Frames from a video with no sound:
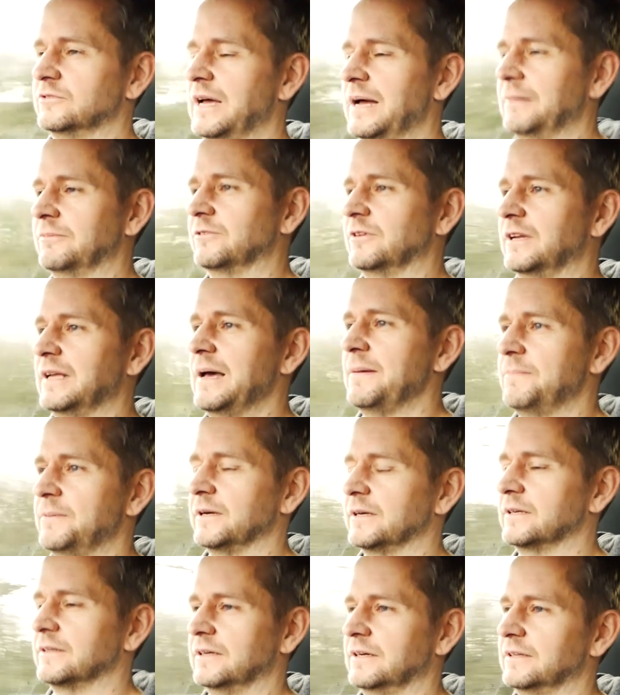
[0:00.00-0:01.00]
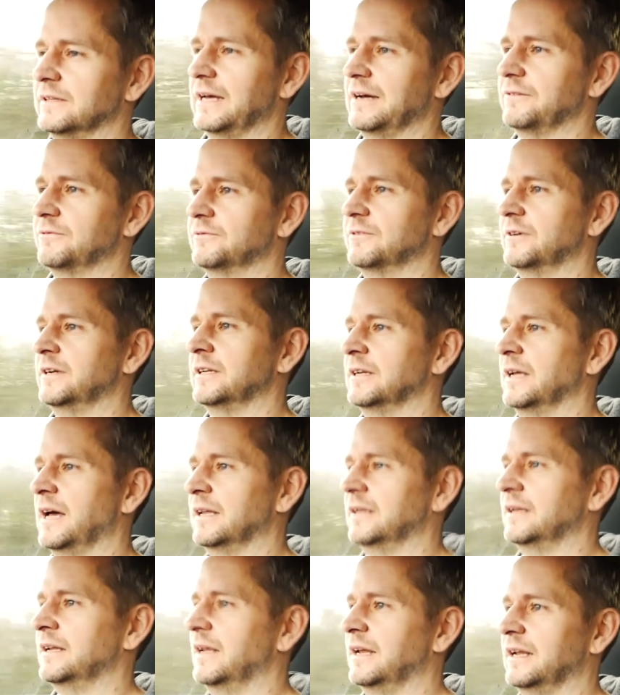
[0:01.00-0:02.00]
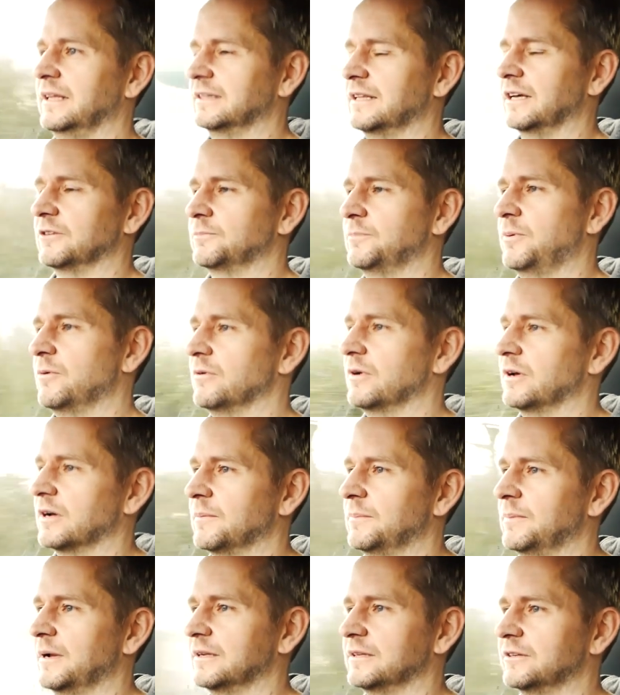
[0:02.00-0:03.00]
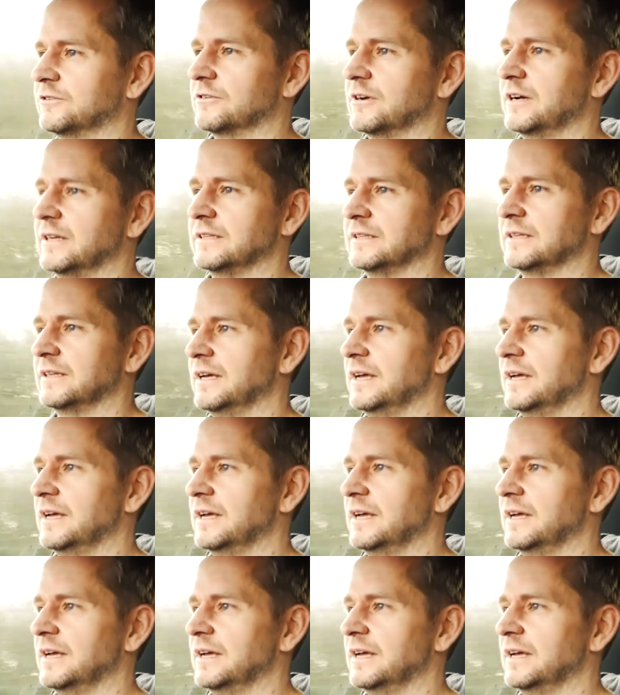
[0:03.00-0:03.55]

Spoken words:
Absolutely epic on that front, and it does pull like a bloody train.